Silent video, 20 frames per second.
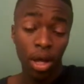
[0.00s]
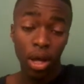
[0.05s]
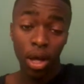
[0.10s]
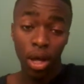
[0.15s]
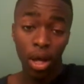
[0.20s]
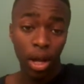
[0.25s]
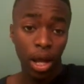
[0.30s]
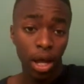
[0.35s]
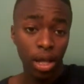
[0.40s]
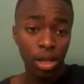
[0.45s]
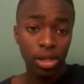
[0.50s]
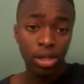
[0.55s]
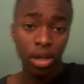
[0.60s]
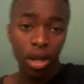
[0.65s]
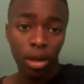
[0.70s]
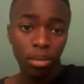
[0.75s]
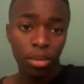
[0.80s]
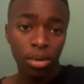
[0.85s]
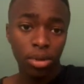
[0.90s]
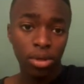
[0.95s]
And I had
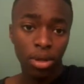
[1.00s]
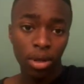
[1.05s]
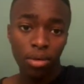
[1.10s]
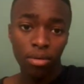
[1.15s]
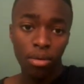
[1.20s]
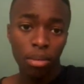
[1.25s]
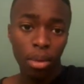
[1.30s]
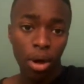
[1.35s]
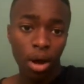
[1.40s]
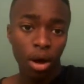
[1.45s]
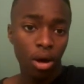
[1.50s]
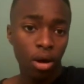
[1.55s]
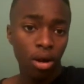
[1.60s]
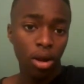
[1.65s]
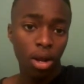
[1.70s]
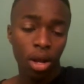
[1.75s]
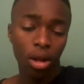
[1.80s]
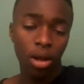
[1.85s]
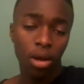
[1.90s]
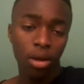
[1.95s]
Sheamus, even Matt
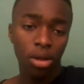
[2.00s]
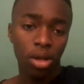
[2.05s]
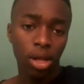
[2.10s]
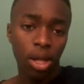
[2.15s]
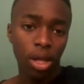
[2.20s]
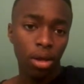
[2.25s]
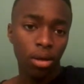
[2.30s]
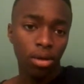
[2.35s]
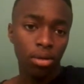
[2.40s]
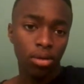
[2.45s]
Hardy had good things.